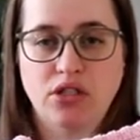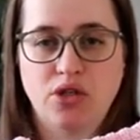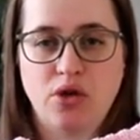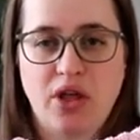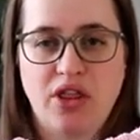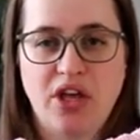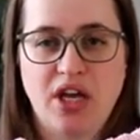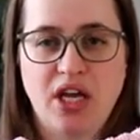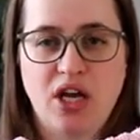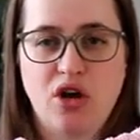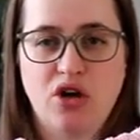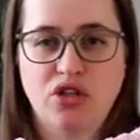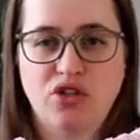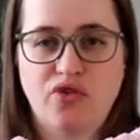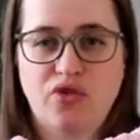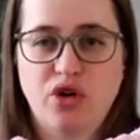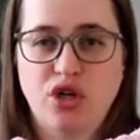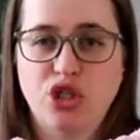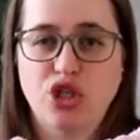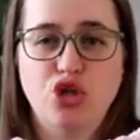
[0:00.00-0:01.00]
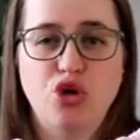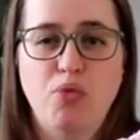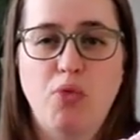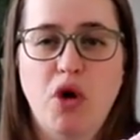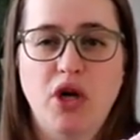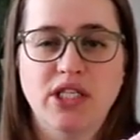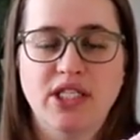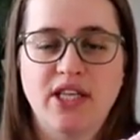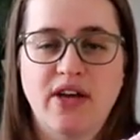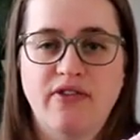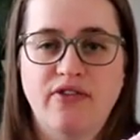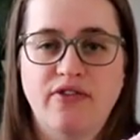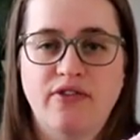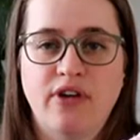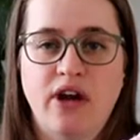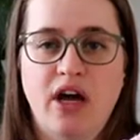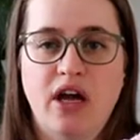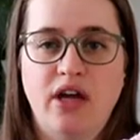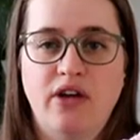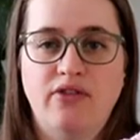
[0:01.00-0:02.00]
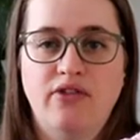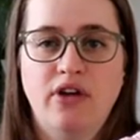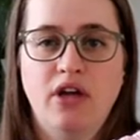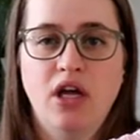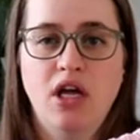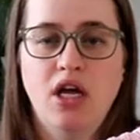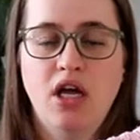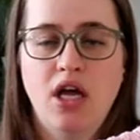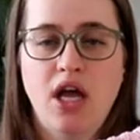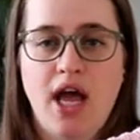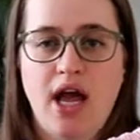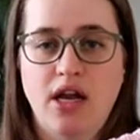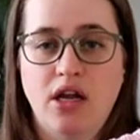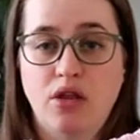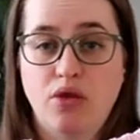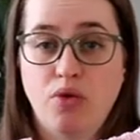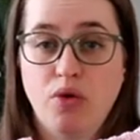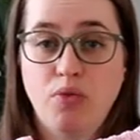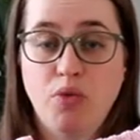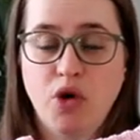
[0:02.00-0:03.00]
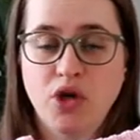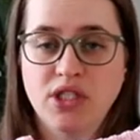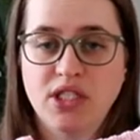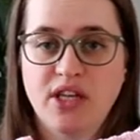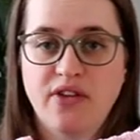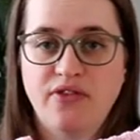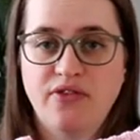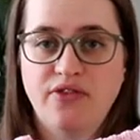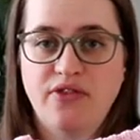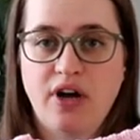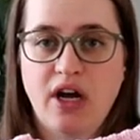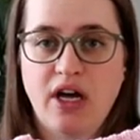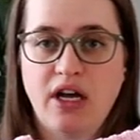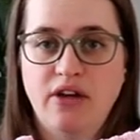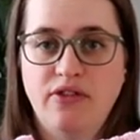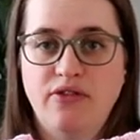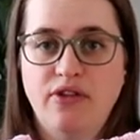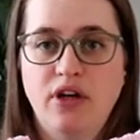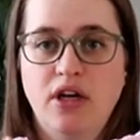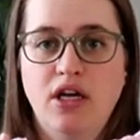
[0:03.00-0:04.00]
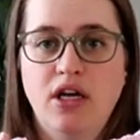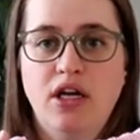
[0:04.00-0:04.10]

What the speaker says: So I think it calls for a 2.75 and a 3.75,